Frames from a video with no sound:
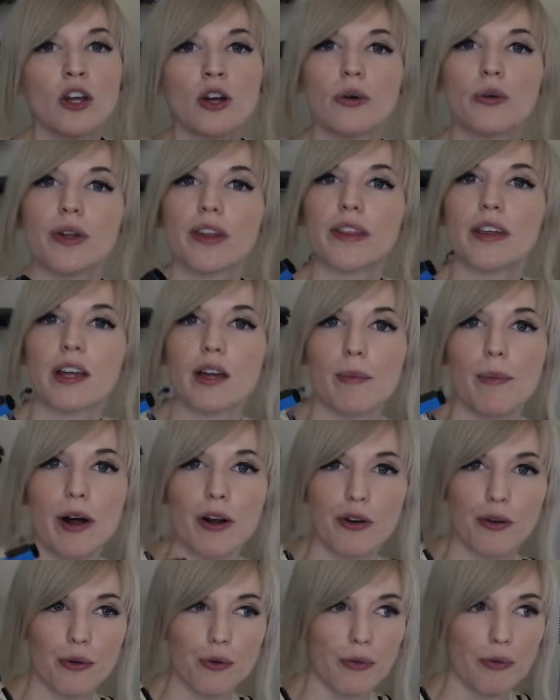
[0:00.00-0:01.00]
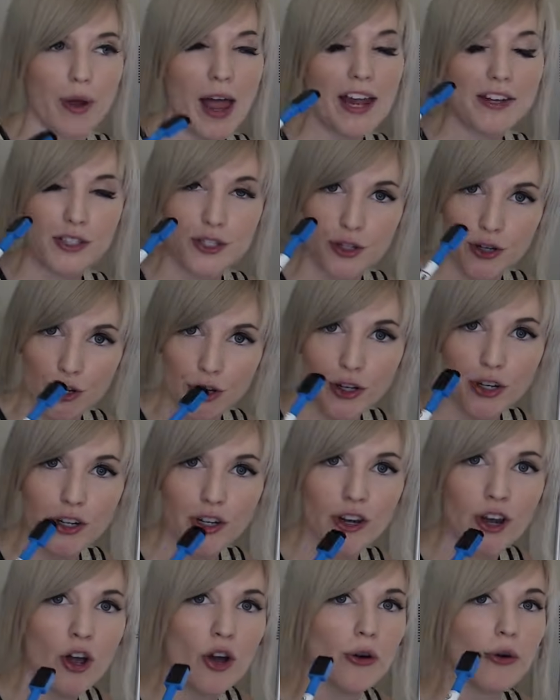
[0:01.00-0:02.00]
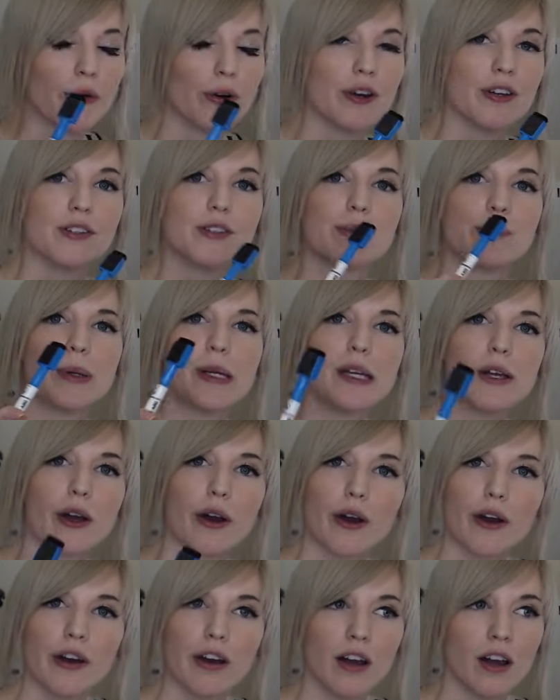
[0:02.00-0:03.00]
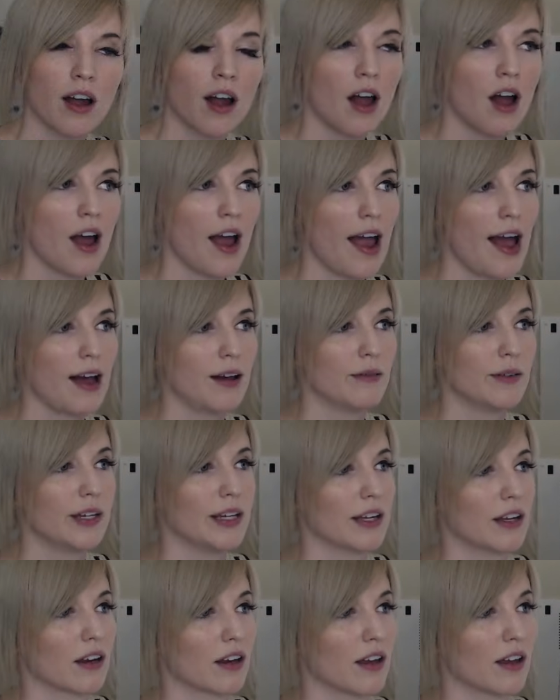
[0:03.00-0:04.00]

we think about a rhetor or a speaker having